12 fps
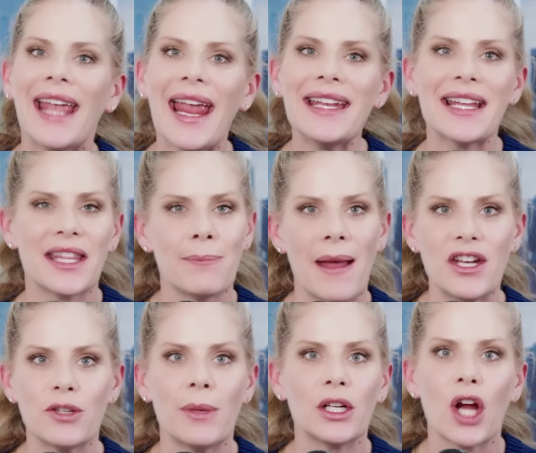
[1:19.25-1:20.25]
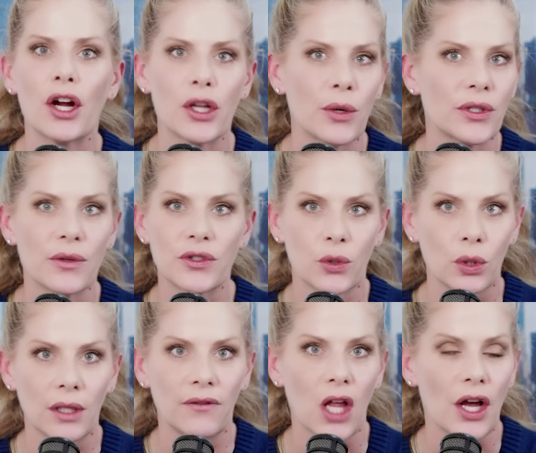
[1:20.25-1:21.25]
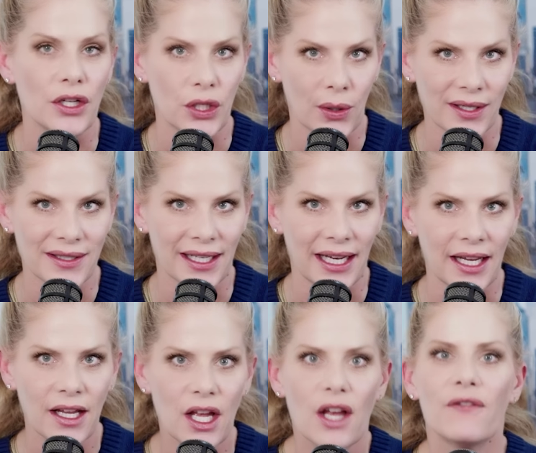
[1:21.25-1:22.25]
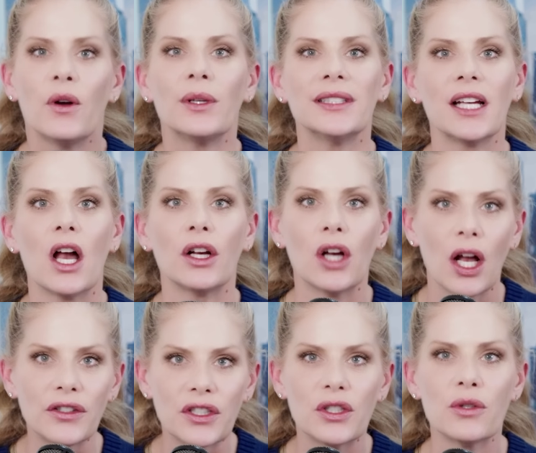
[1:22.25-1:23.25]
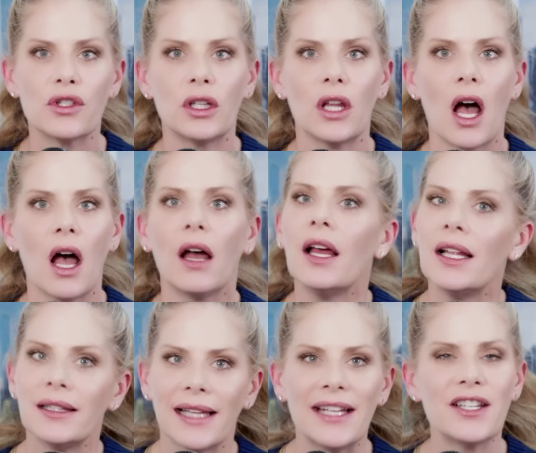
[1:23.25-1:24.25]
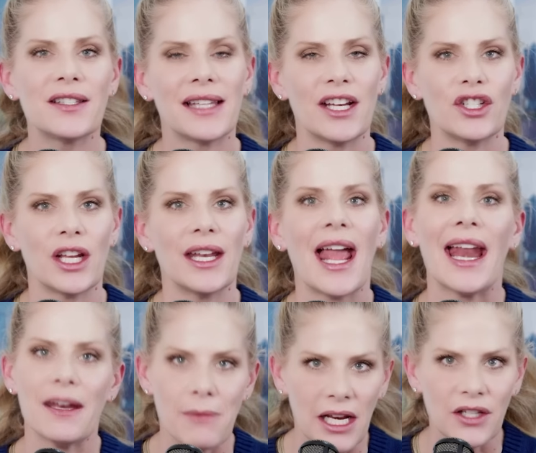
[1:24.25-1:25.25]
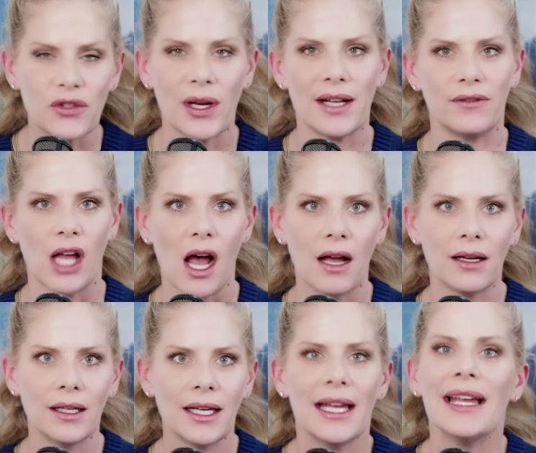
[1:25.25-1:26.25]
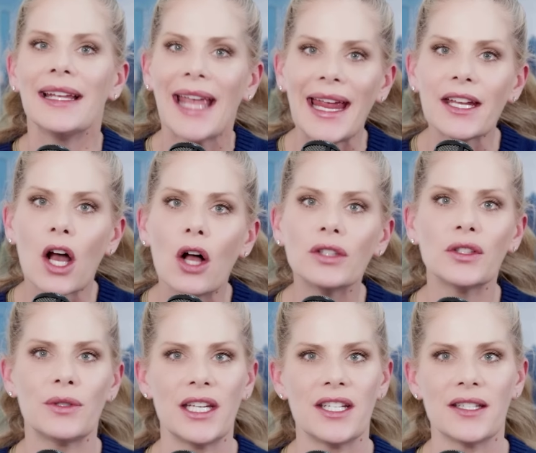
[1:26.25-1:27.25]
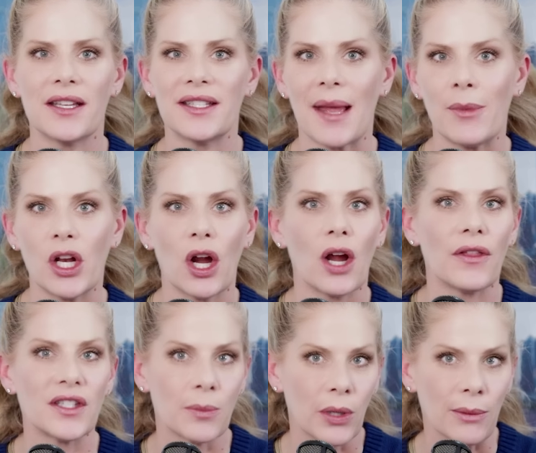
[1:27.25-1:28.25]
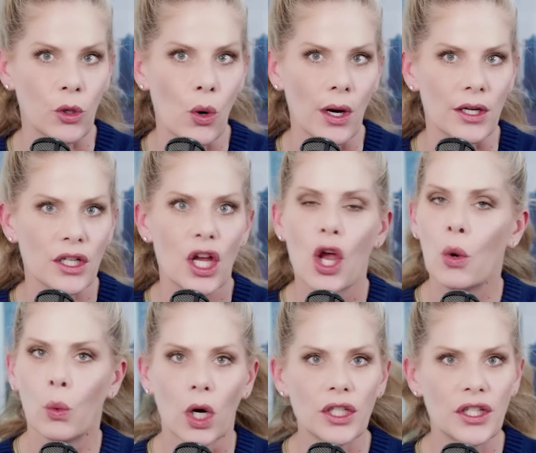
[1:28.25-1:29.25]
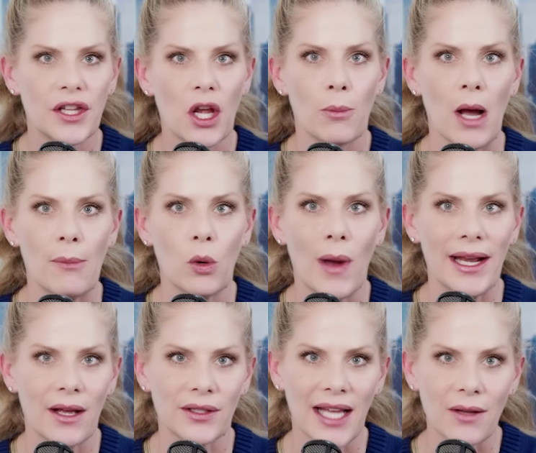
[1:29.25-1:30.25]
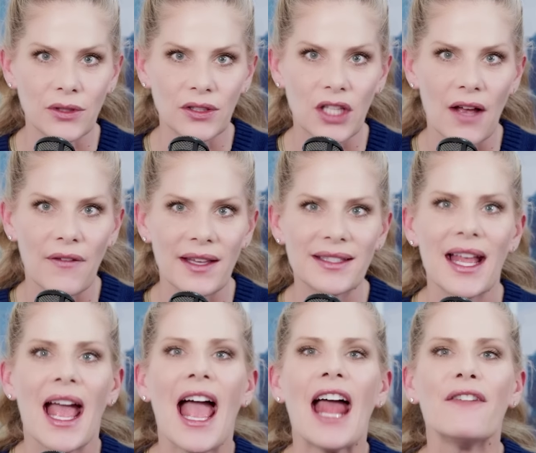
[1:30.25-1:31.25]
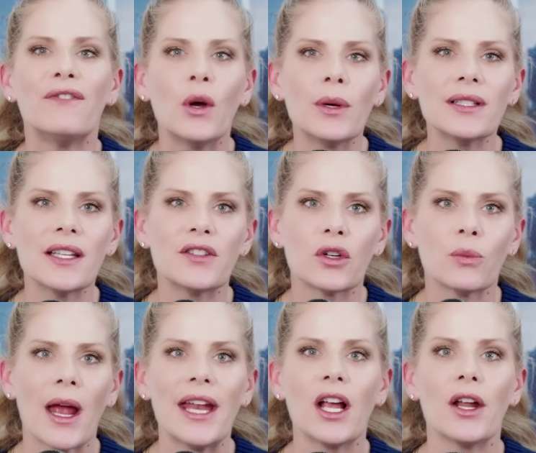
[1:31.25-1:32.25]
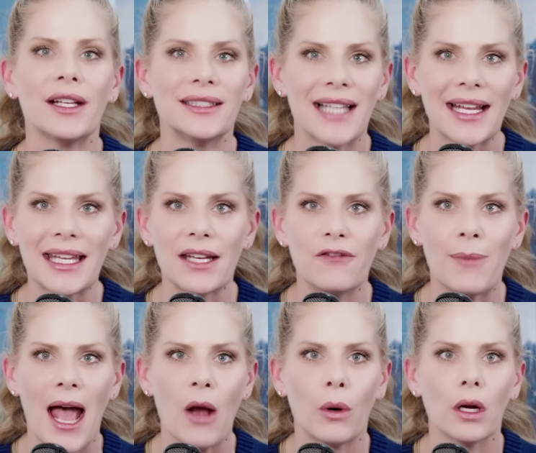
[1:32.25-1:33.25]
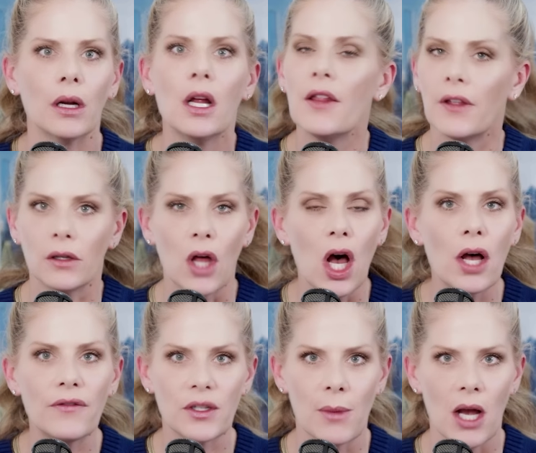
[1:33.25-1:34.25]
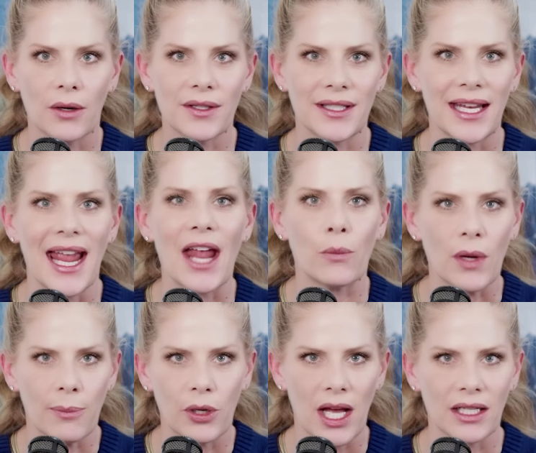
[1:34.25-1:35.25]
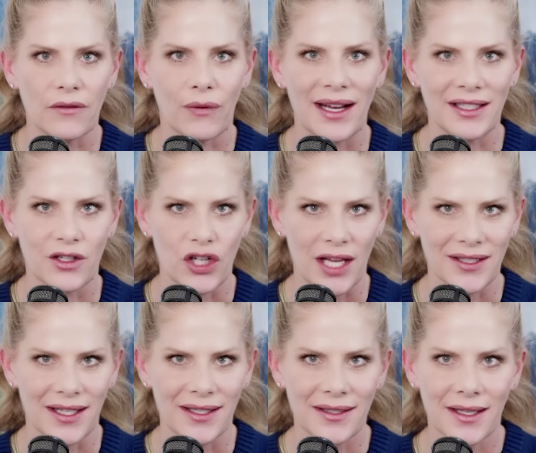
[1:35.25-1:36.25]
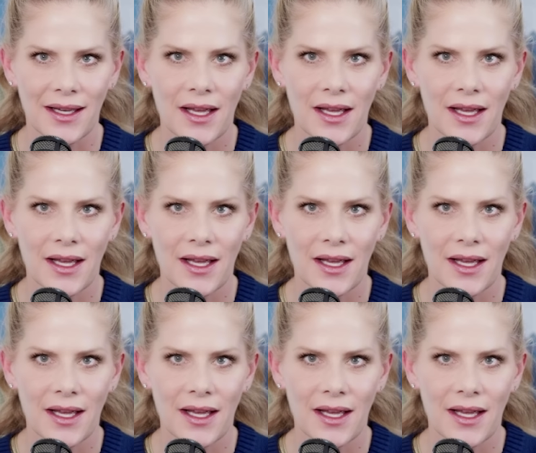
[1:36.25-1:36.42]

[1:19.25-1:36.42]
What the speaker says: Kate at the Benjamin Cardozo School of Law in New York City, focusing on constitutional law, legislation, and administrative law. Kate also teaches a seminar on the Supreme Court, worked in the Obama White House Counsel's Office, and focuses her writing on executive power, the law of democracy, and reproductive rights and justice.